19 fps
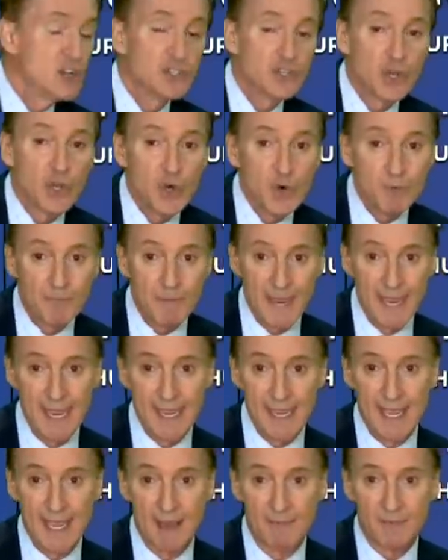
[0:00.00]
2
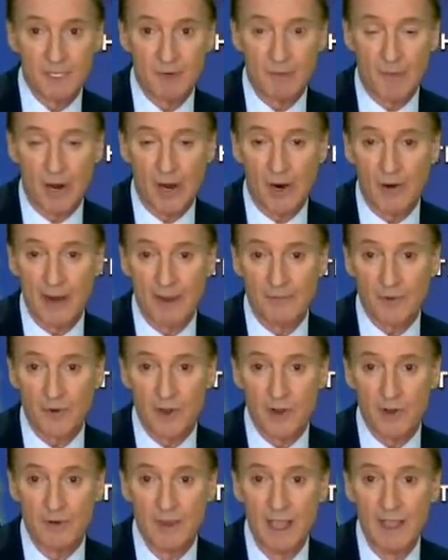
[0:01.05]
p.m. tomorrow
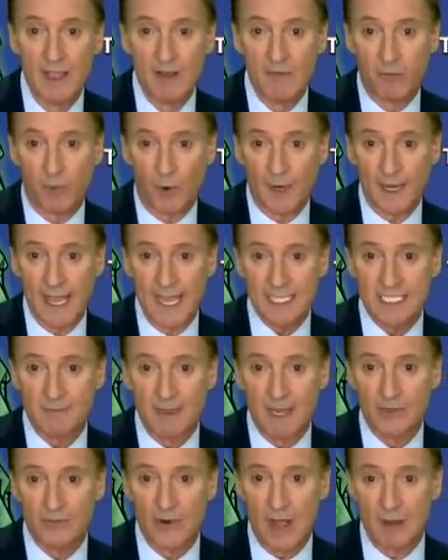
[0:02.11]
afternoon, forecast to
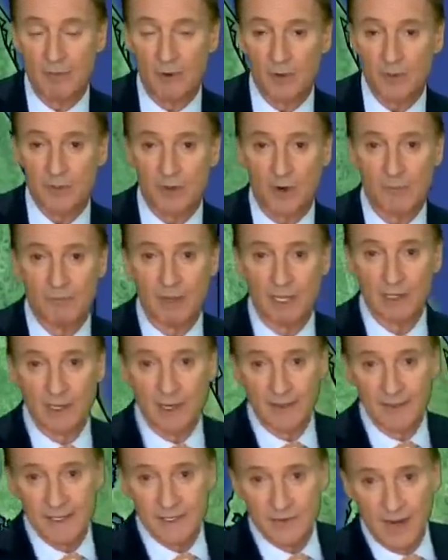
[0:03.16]
be a tropical storm. But look
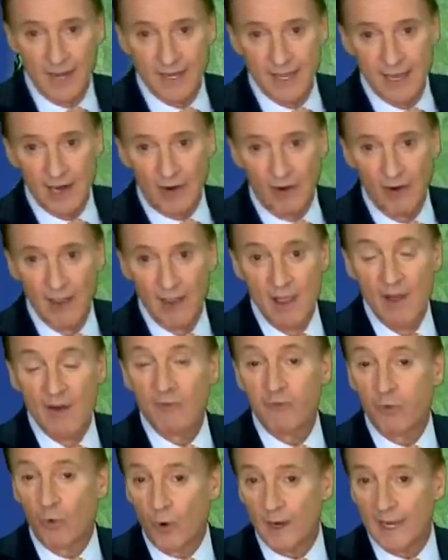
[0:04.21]
at this right here.
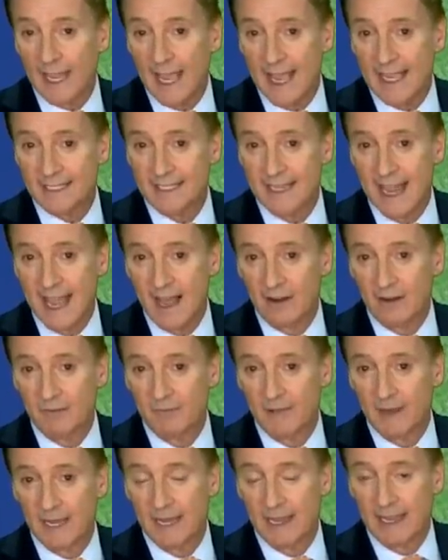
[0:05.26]
Forecast now to
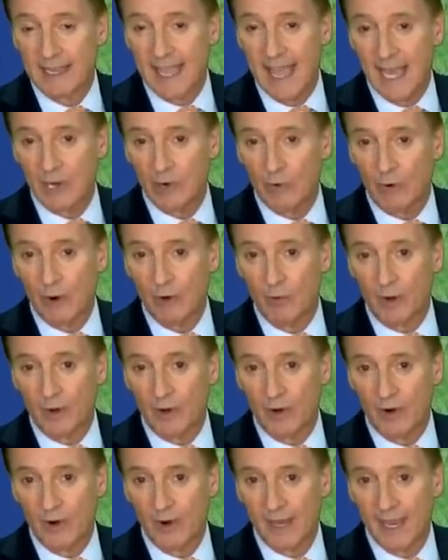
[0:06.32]
be Category 1
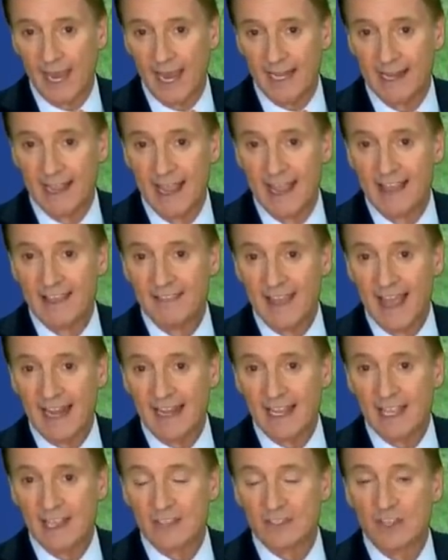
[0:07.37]
hurricane. That
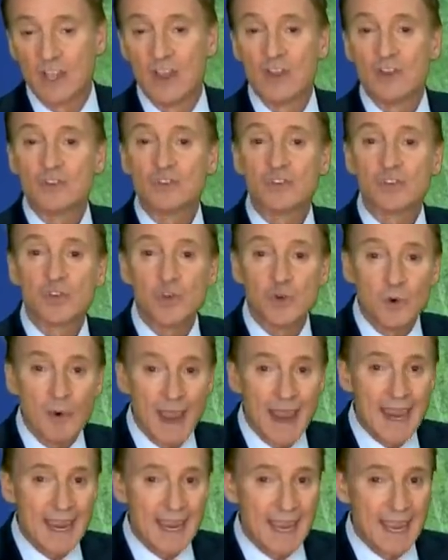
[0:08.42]
is 2
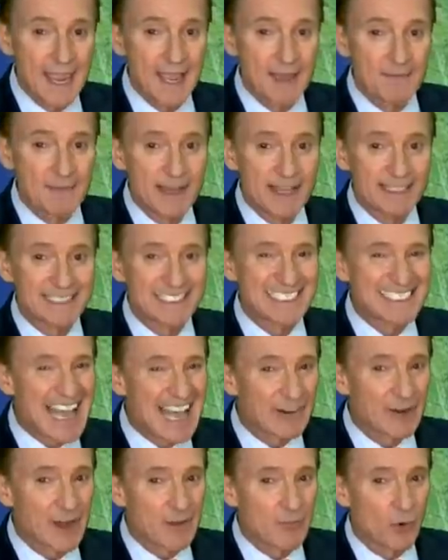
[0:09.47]
a.m.
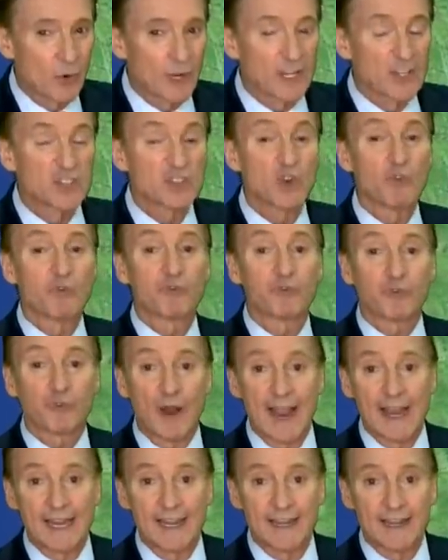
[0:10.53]
Saturday morning, so
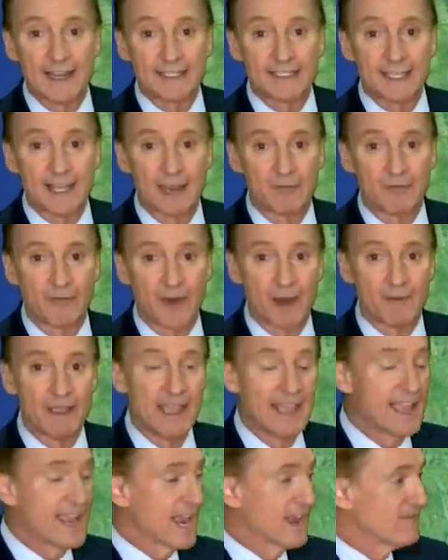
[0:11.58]
Friday night time frame.
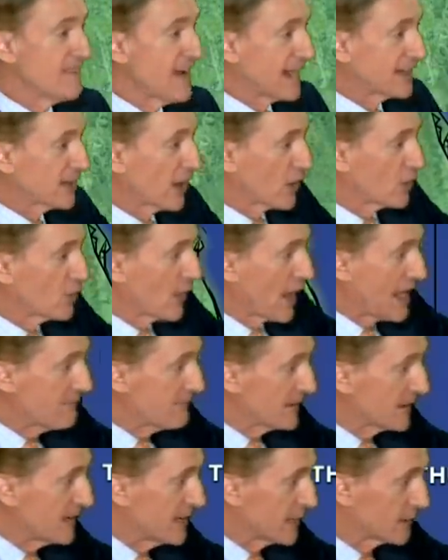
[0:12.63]
In fact, our
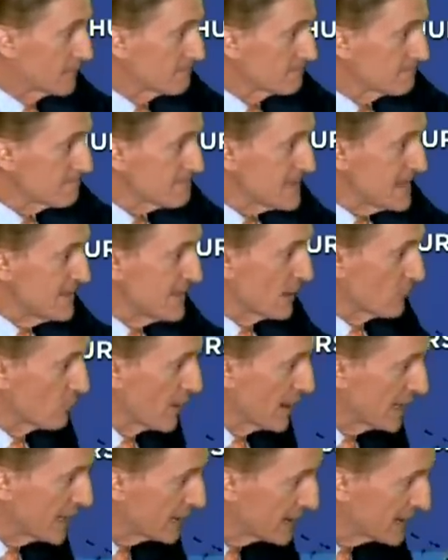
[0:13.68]
graphic here, that
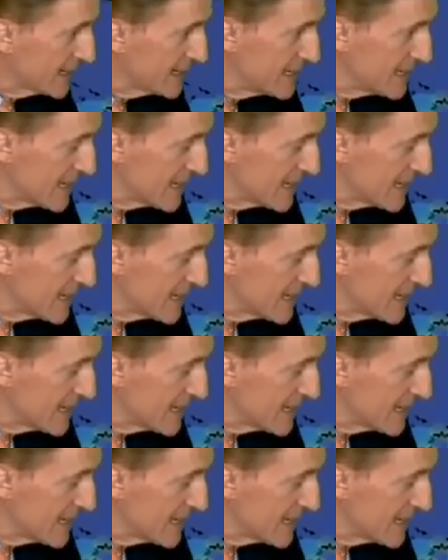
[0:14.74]
red area,